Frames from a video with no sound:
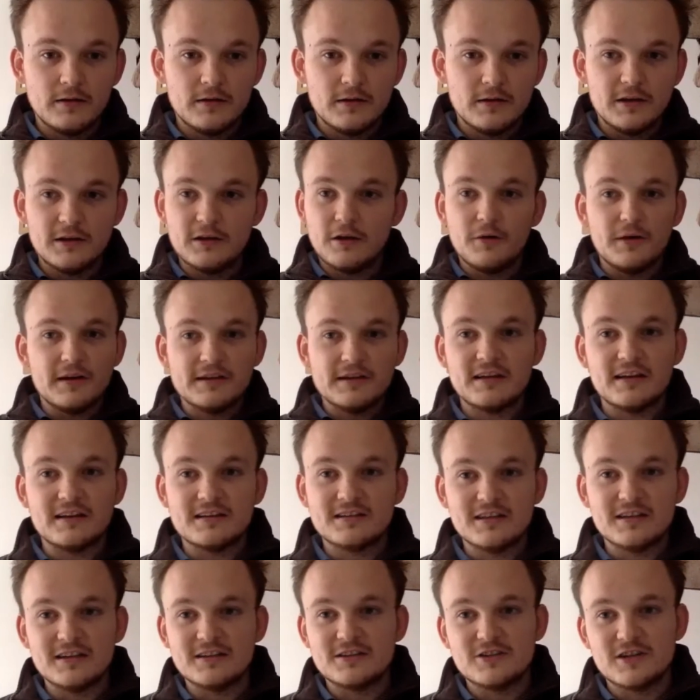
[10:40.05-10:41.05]
You know, it's
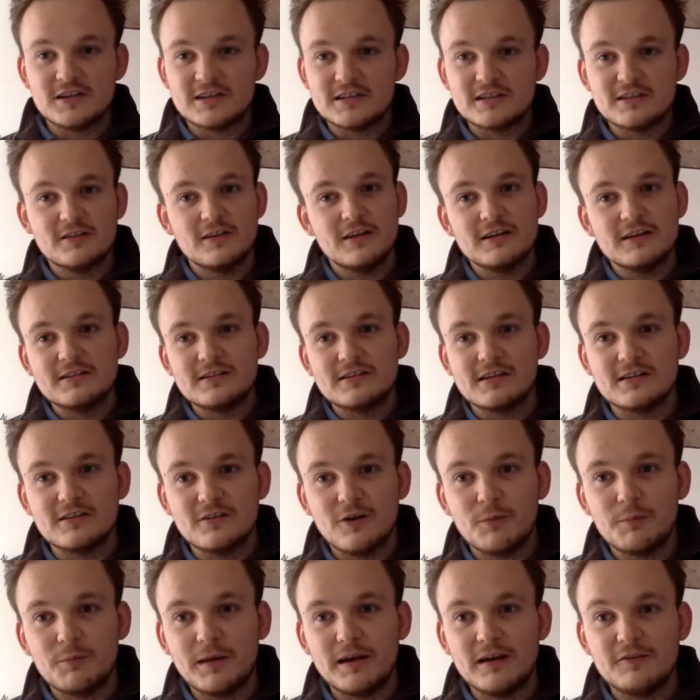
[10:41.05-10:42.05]
just
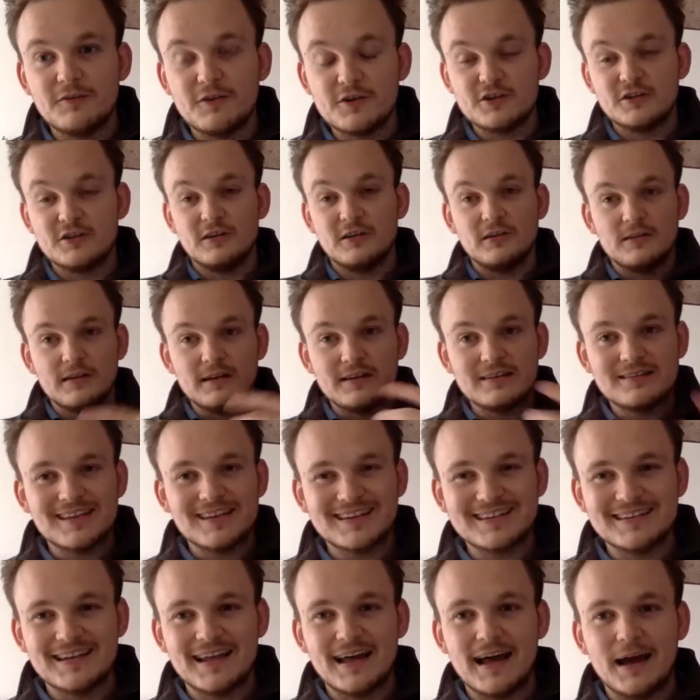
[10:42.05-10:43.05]
not beneficial. It
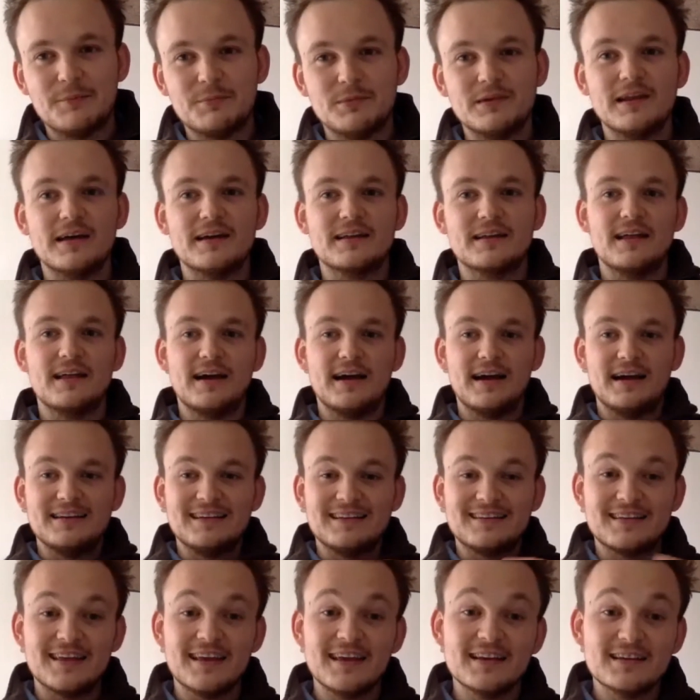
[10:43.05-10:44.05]
doesn't happen like that, and
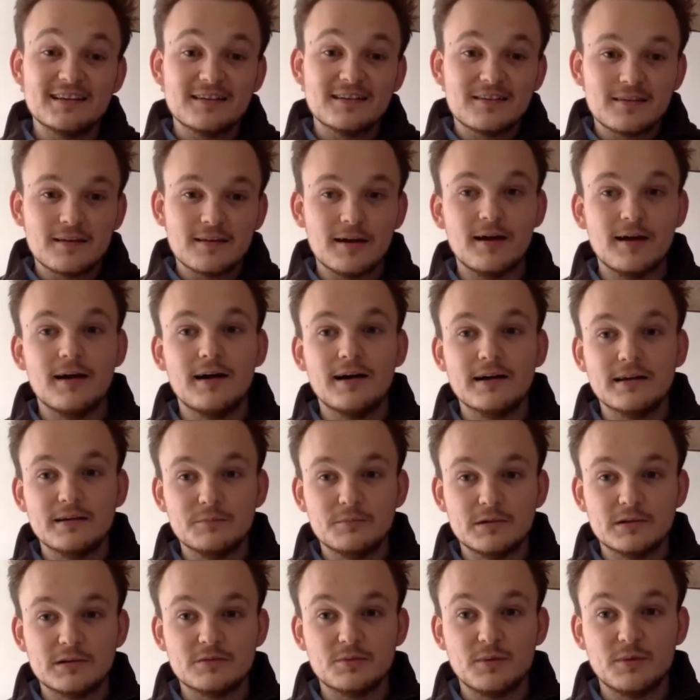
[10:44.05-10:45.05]
it takes
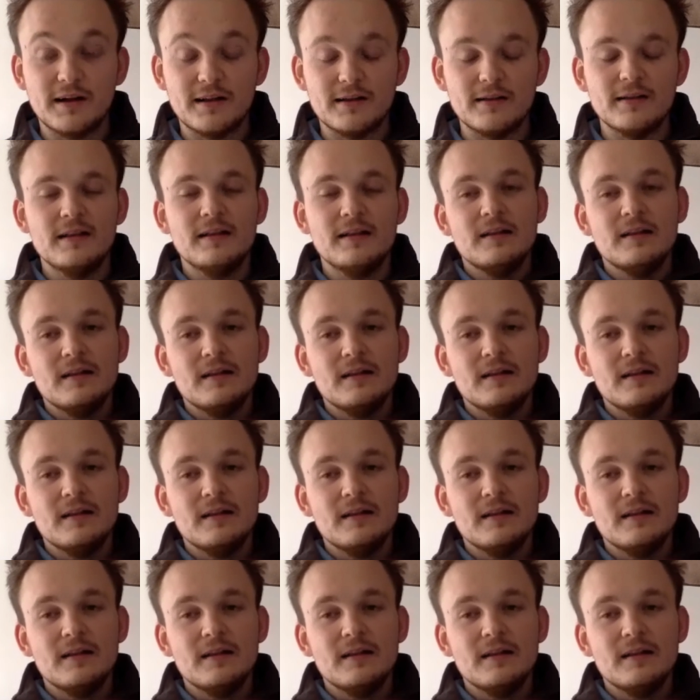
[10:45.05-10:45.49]
time as well.